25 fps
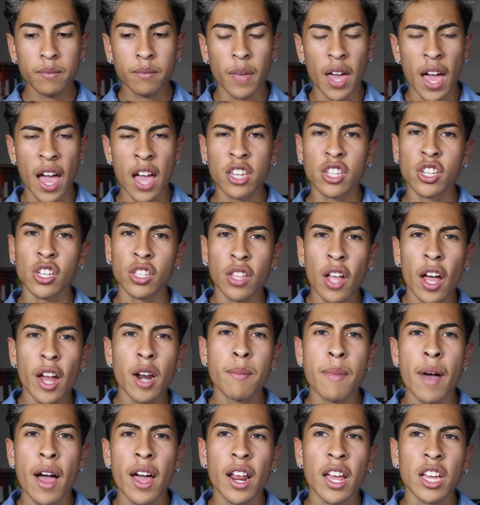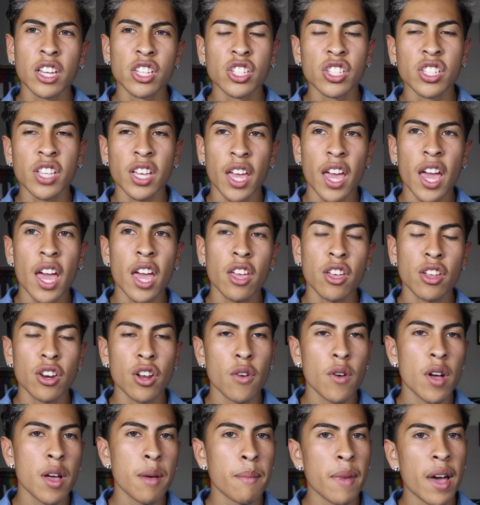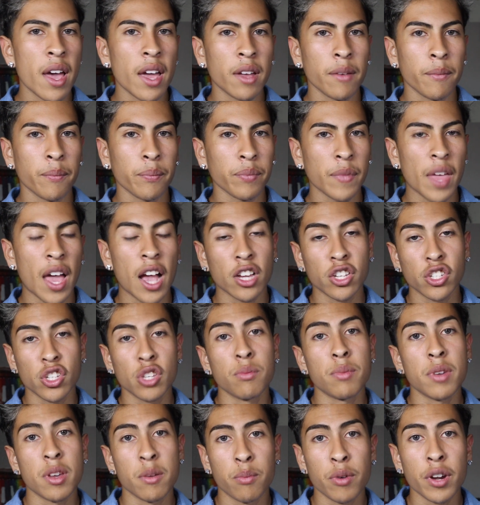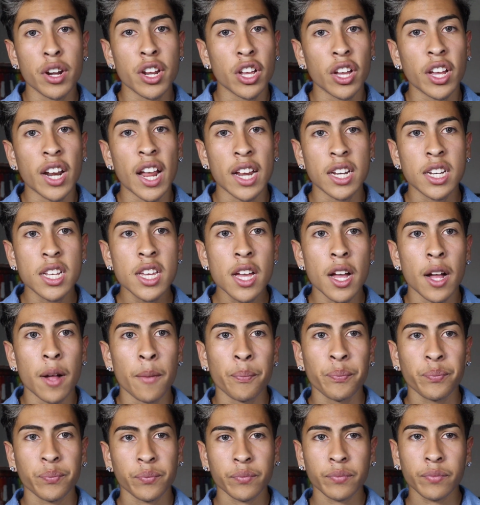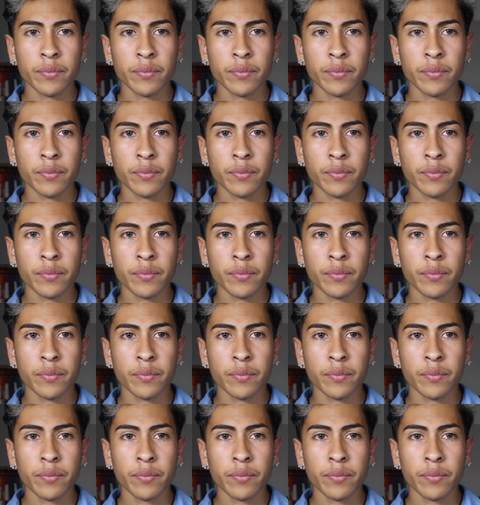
As she thought about it, she's like, hey, you know what, it might actually be a pretty good idea,